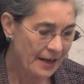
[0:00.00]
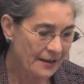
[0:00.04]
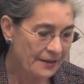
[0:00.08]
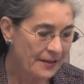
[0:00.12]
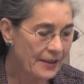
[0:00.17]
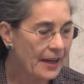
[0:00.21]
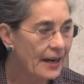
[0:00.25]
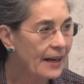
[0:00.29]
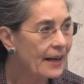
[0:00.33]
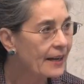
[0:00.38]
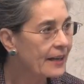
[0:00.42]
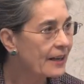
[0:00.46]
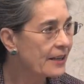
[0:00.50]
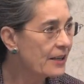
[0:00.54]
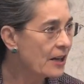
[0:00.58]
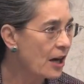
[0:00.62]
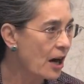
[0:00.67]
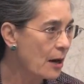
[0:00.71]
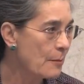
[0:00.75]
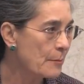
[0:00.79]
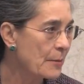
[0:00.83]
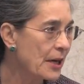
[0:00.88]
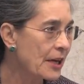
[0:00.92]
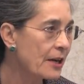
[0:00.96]
the
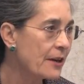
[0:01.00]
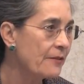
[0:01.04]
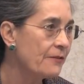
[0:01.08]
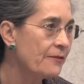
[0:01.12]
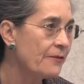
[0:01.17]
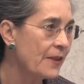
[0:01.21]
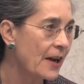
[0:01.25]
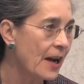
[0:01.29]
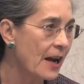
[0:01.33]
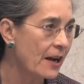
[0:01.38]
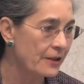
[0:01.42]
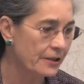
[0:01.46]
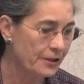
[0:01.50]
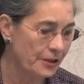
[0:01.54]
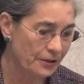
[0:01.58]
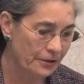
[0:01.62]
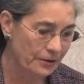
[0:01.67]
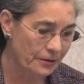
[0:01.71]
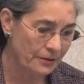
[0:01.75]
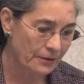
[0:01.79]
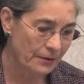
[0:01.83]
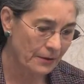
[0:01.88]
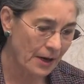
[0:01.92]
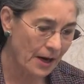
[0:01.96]
economic
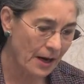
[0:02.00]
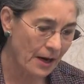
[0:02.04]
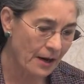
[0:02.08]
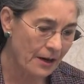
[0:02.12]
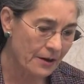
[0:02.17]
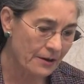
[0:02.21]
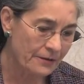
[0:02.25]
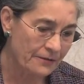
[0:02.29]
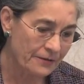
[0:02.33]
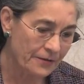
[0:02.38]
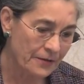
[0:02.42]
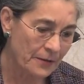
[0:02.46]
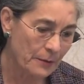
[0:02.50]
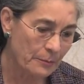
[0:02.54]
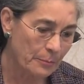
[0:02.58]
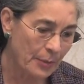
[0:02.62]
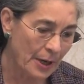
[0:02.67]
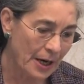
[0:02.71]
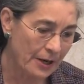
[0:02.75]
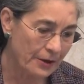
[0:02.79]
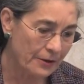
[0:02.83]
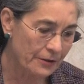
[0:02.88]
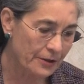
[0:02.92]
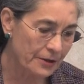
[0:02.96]
value of
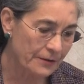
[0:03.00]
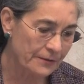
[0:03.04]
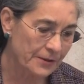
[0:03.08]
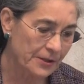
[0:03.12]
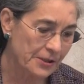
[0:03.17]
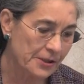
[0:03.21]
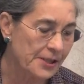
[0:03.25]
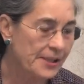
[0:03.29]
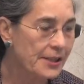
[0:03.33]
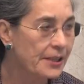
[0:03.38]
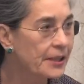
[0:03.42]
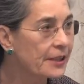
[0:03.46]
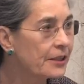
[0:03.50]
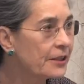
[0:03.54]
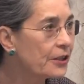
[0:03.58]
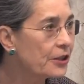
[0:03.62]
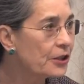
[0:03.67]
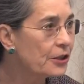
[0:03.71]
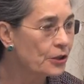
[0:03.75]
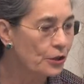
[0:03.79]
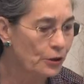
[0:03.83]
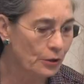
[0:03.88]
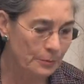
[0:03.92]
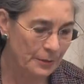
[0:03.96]
biodiversity to
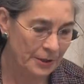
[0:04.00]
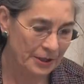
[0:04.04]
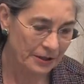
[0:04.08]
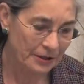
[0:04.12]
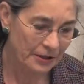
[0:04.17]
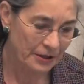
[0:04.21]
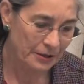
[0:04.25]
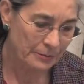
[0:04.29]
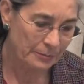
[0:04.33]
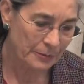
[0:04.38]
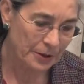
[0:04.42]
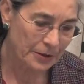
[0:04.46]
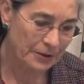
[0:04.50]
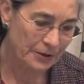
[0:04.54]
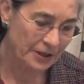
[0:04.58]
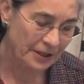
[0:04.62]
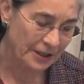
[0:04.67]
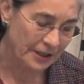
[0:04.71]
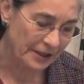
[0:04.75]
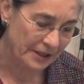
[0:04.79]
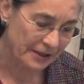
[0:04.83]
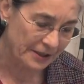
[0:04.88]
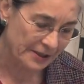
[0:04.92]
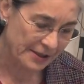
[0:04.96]
human
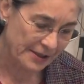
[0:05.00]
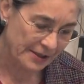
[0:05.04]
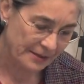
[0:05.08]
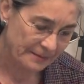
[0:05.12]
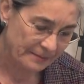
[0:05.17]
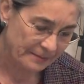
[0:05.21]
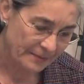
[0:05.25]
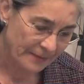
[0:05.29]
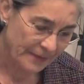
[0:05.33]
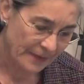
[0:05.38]
communities.